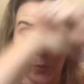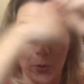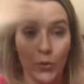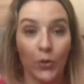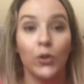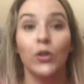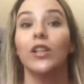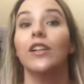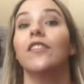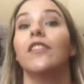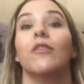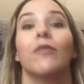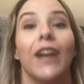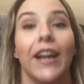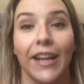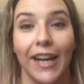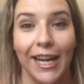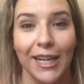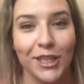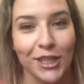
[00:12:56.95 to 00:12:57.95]
put all of the
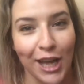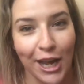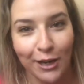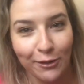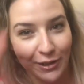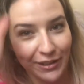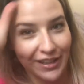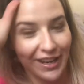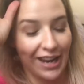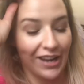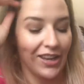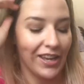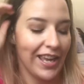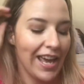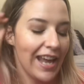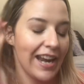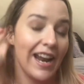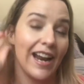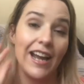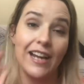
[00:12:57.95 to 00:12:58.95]
red eyeshadow on that I could
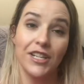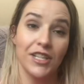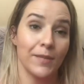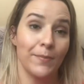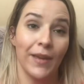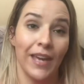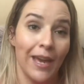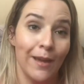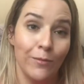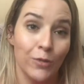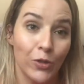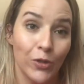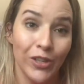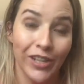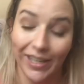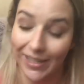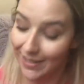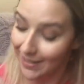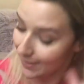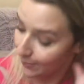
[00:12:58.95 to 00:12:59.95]
get, and I just became
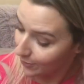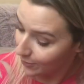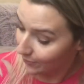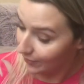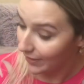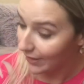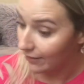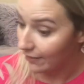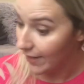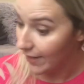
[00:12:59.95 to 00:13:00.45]
Dorcas. It was really